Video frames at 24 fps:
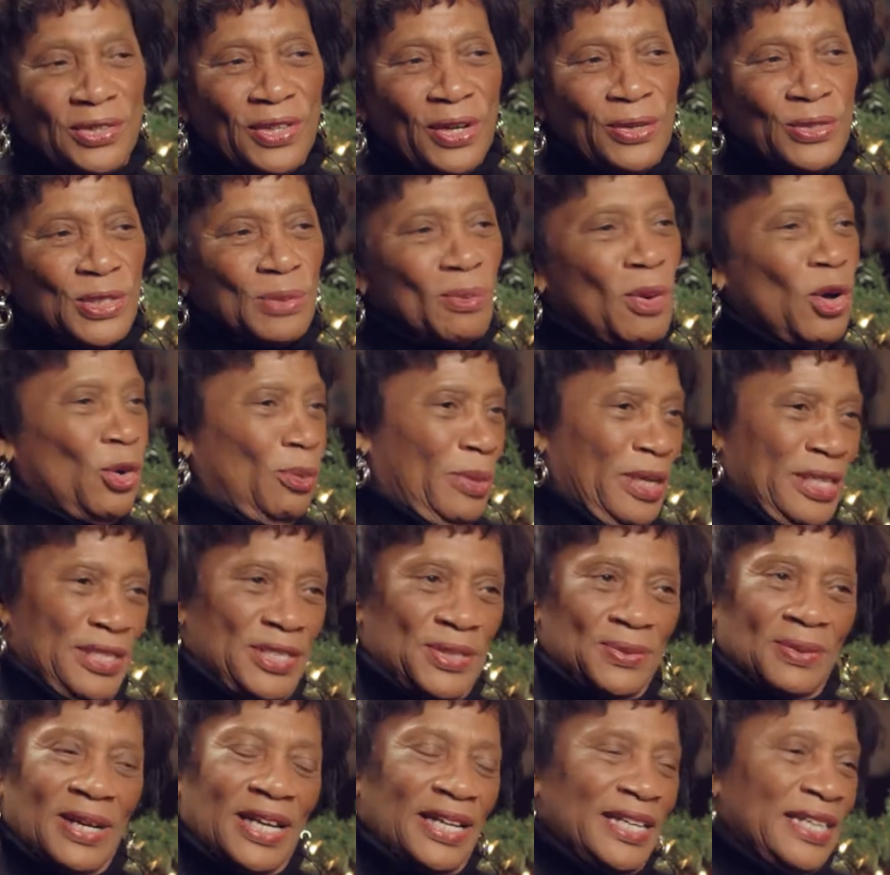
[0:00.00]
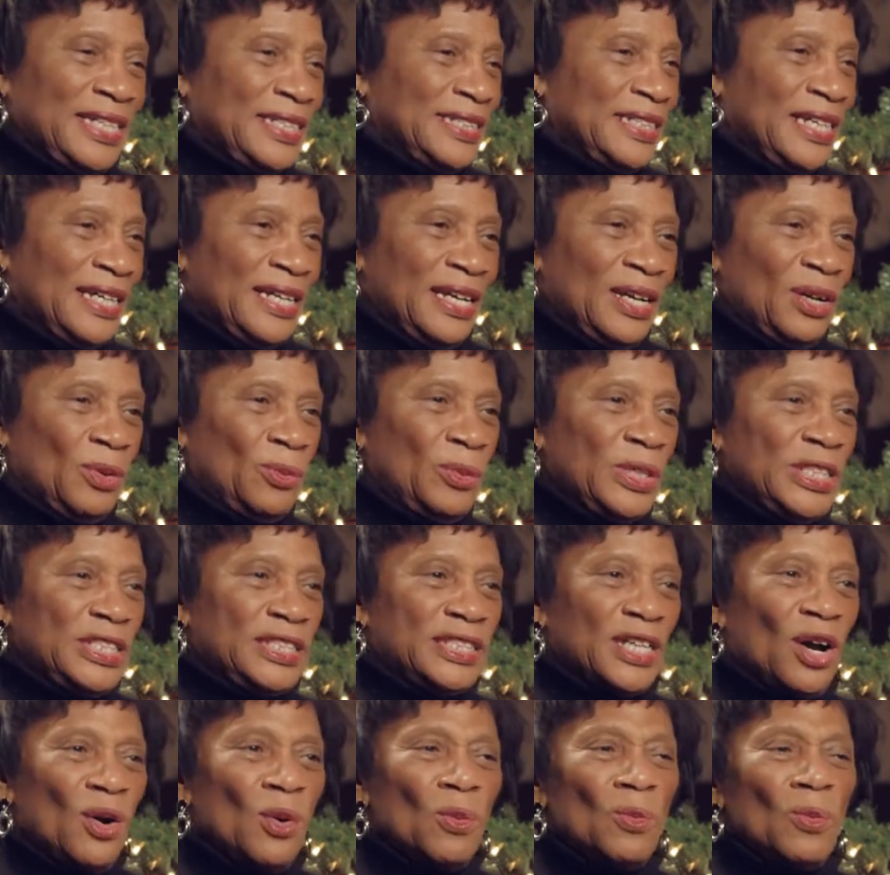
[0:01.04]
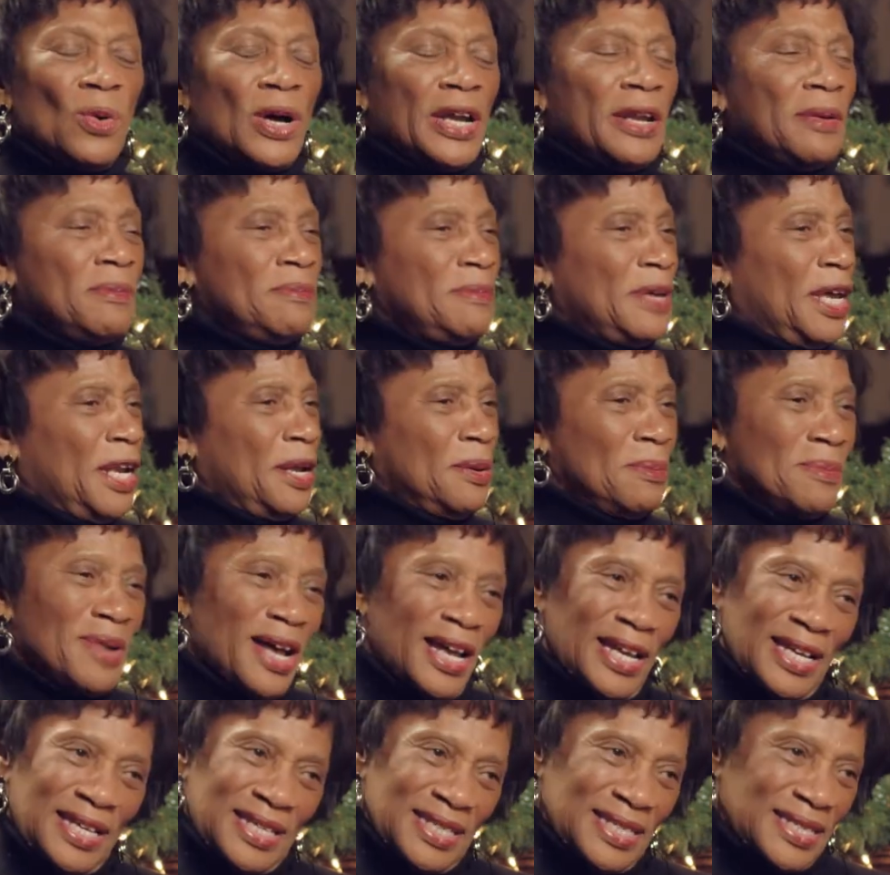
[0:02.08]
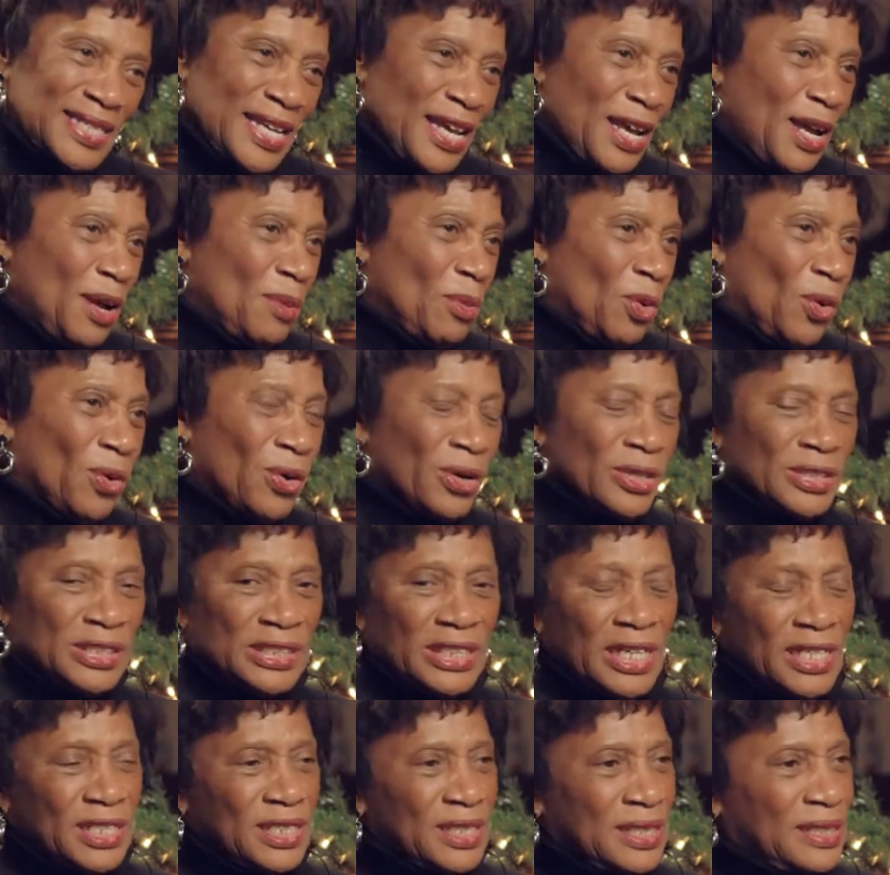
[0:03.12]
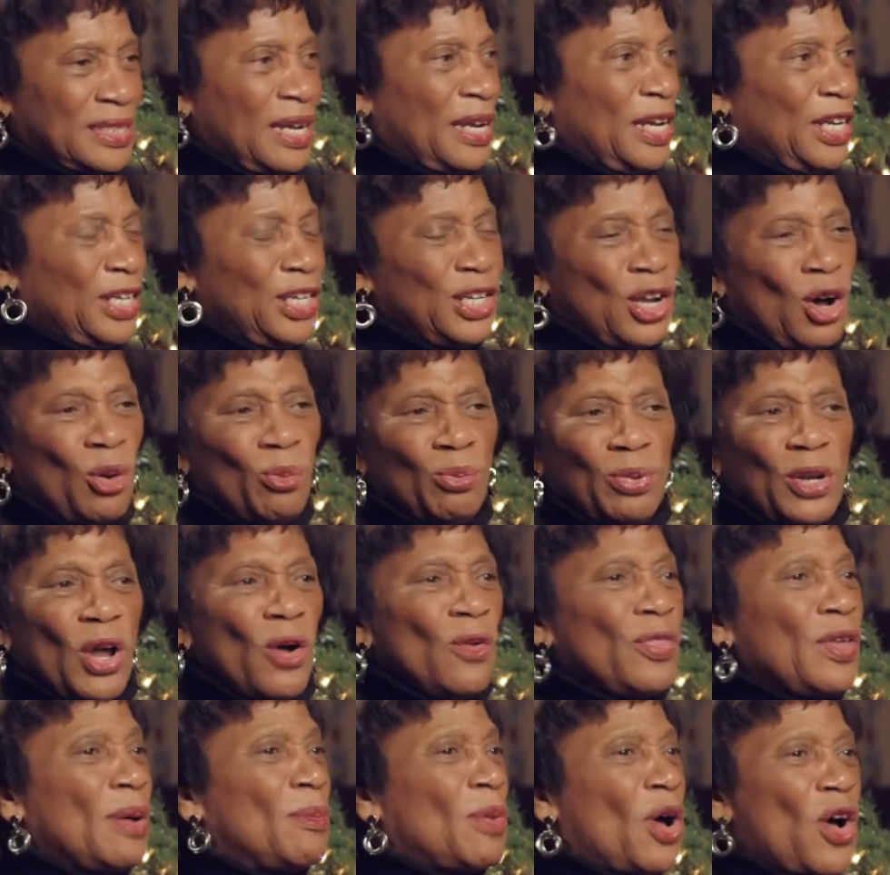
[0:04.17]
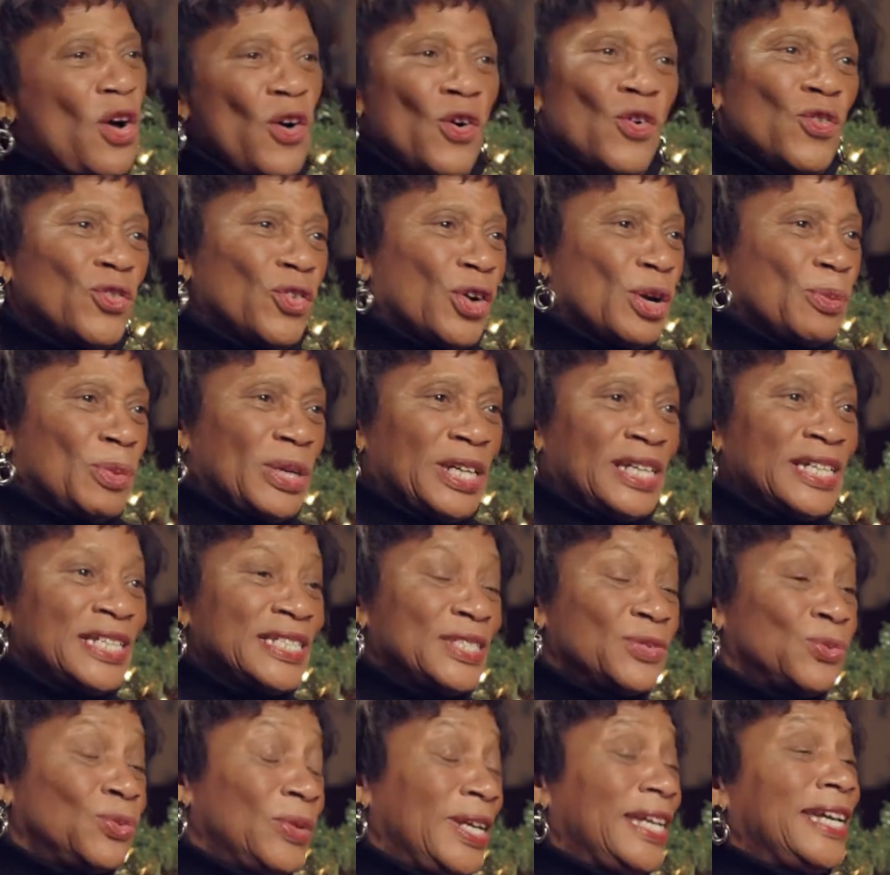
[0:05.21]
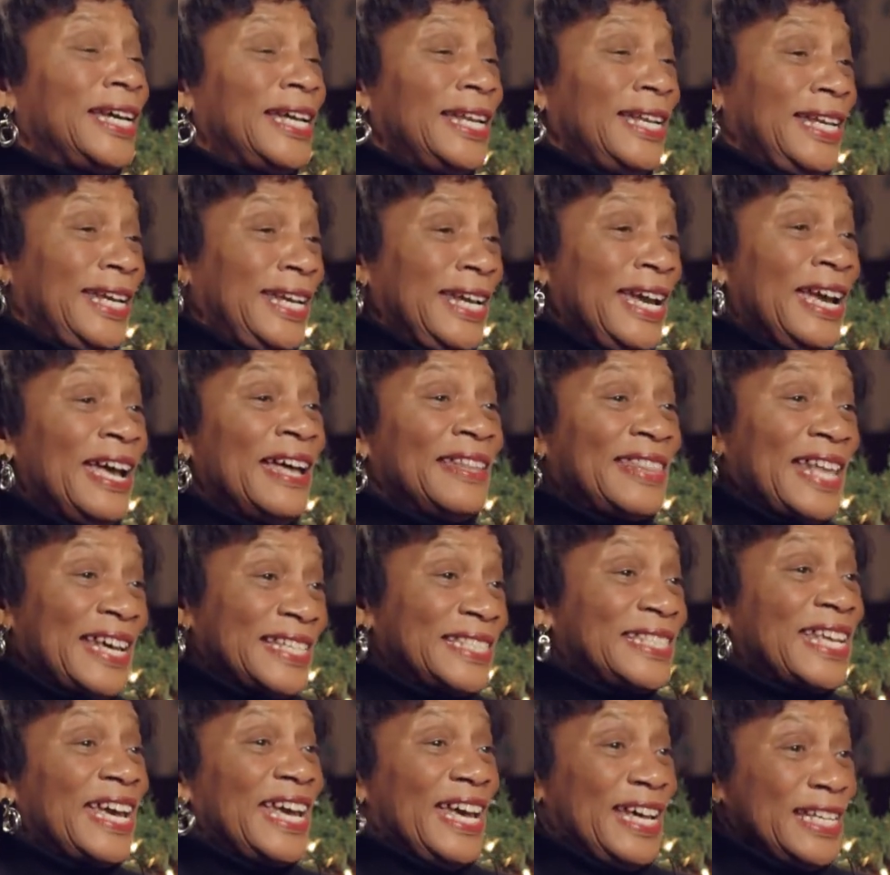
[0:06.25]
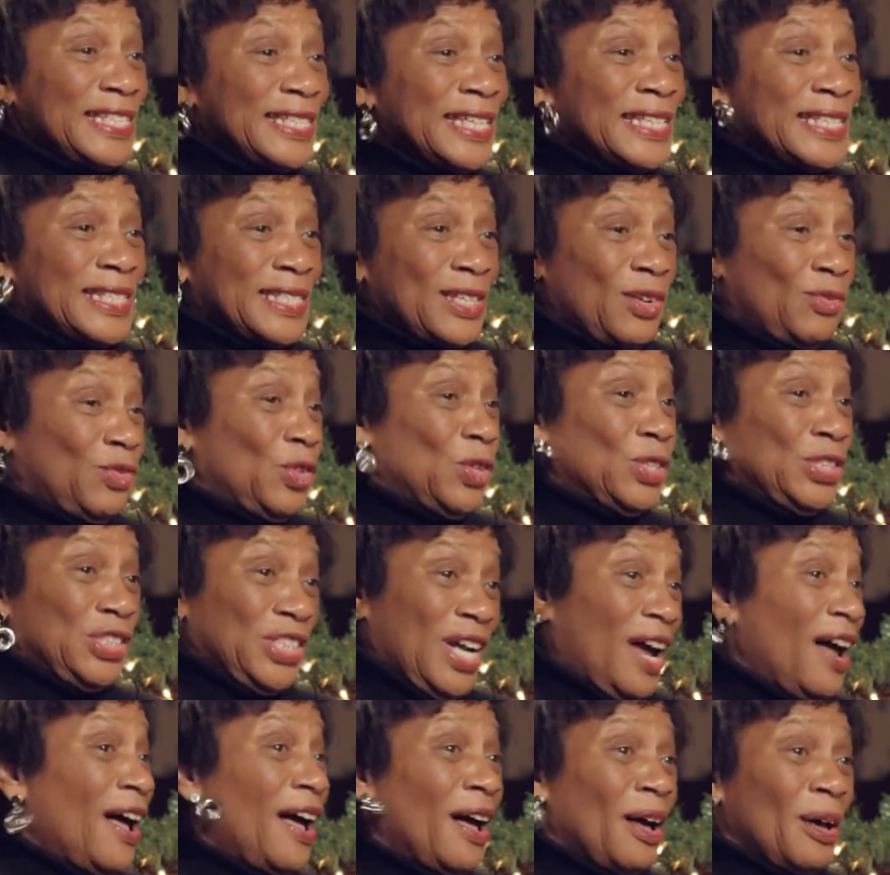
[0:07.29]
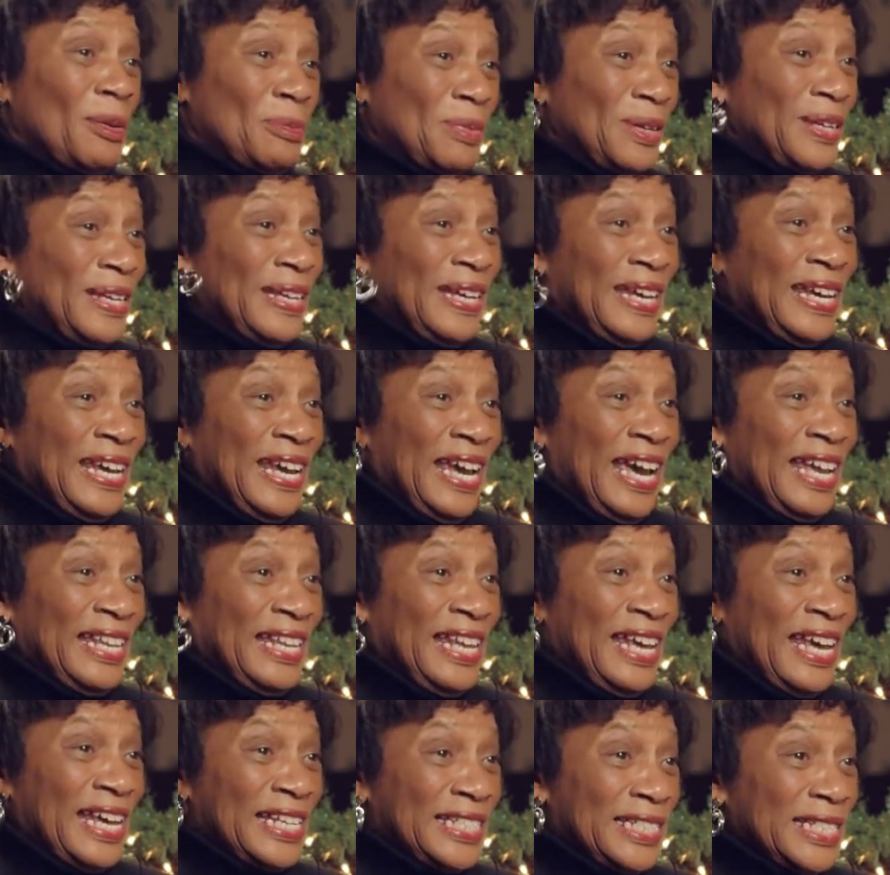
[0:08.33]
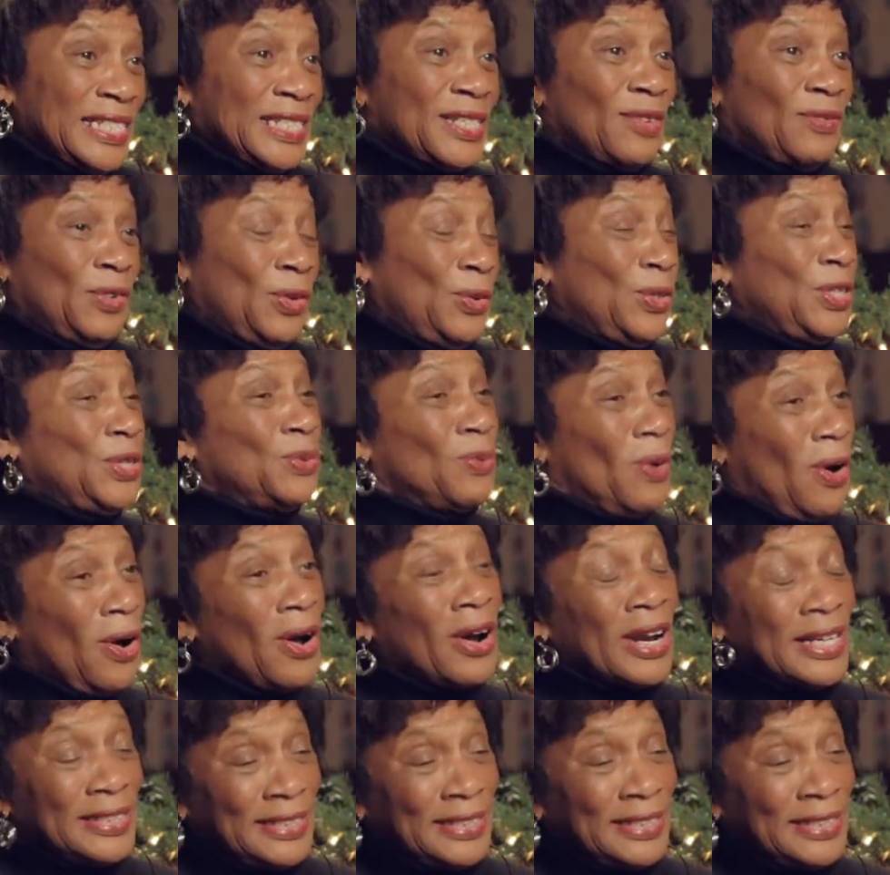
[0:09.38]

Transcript: those moments, right? We don't want to minimize them or just, blow them over, because really that's the essence of your job. And the essence of who you are,